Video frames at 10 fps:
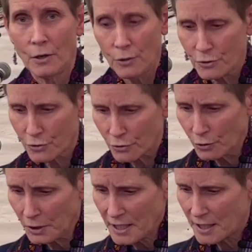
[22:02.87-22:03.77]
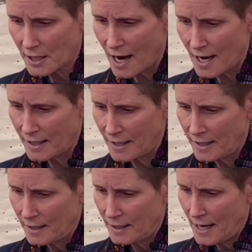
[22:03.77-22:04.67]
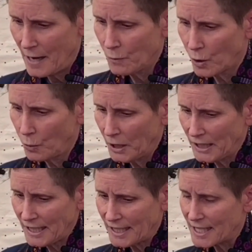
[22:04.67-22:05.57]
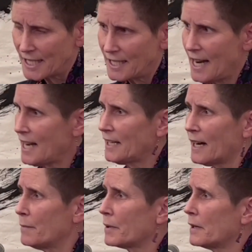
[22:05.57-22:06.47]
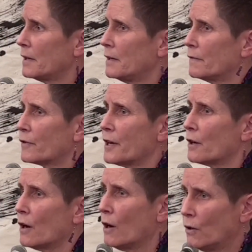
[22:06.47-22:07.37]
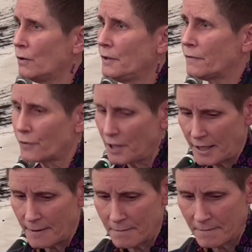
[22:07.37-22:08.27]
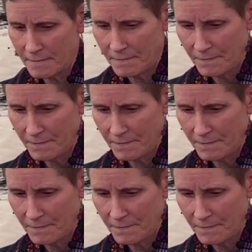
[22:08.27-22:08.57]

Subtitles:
who truly sought and were willing to stand up for their own freedom.